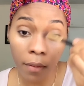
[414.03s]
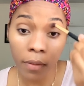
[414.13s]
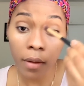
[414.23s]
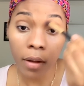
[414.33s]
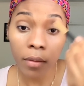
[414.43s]

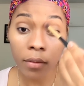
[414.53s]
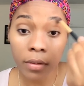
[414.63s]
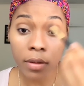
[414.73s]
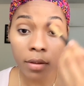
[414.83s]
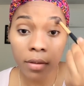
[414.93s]
I'm going
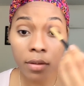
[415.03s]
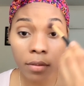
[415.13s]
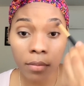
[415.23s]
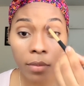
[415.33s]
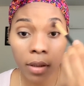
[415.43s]
to do too
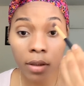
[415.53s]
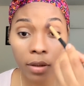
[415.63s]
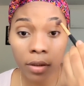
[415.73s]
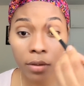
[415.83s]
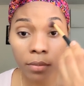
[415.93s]

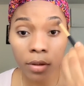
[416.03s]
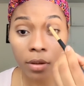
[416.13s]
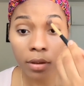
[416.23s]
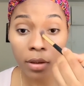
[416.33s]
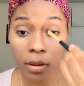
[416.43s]
much. I'm
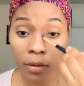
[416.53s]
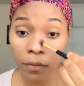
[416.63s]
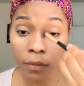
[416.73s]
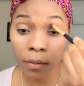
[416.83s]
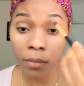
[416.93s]
gonna take it
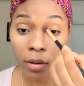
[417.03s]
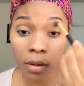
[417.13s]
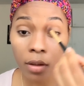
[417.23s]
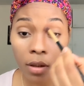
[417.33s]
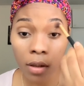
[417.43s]
from
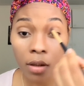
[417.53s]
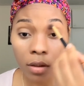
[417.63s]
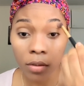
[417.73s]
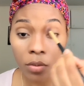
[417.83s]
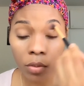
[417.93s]

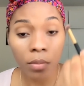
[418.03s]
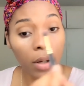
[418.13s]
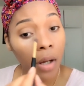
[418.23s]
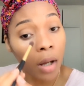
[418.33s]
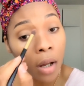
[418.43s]
to
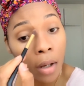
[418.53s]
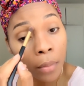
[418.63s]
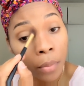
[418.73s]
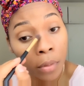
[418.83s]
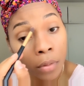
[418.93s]
my
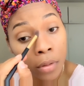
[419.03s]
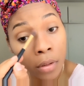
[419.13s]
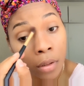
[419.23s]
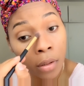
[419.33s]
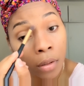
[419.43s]
eyebrows
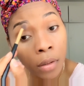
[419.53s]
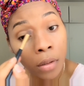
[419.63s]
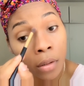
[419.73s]
here.